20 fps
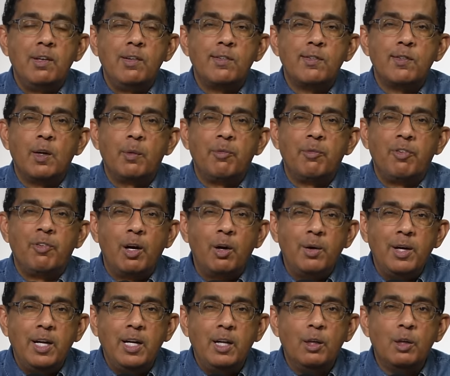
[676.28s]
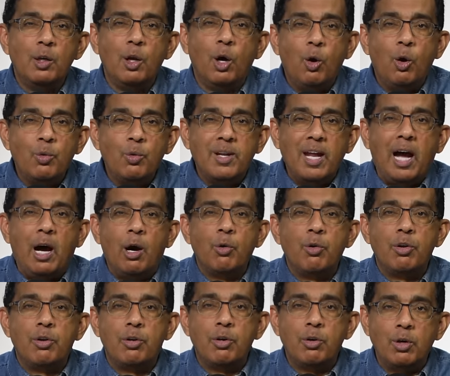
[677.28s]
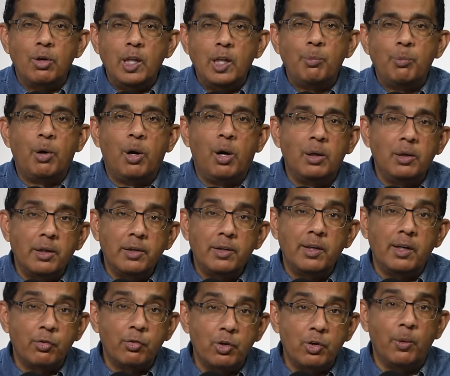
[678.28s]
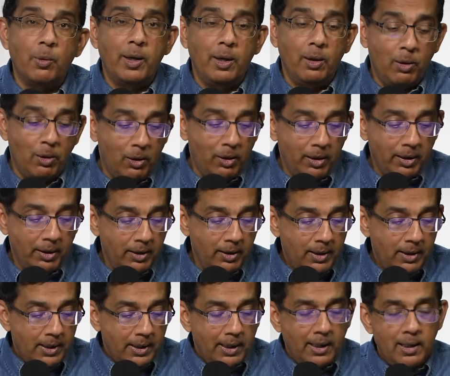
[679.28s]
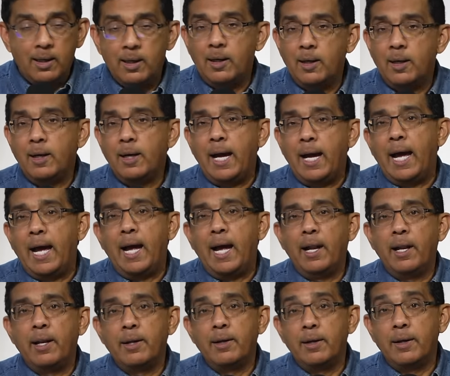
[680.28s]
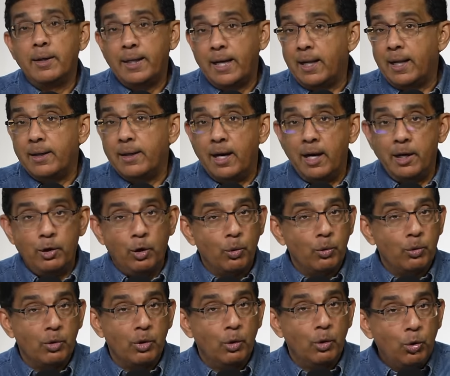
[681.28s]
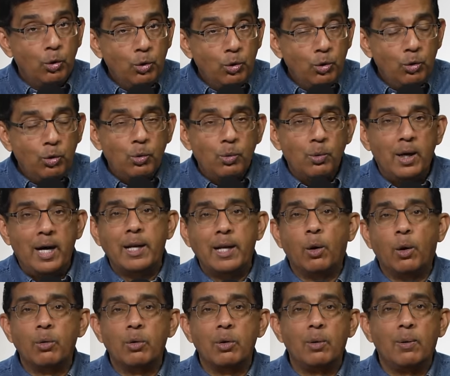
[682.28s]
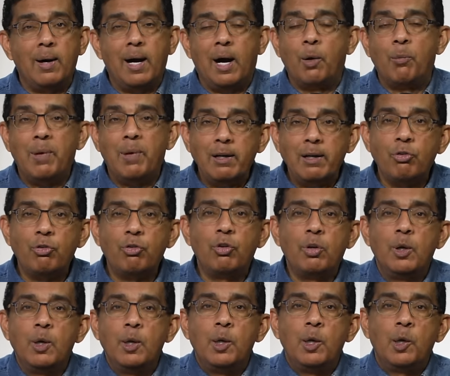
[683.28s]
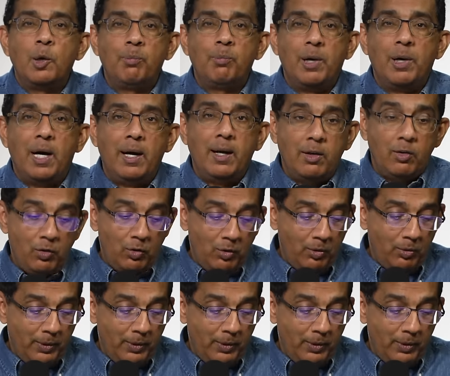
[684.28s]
some very low down dirty politics going on. And again, I don't know who, I don't know how much, but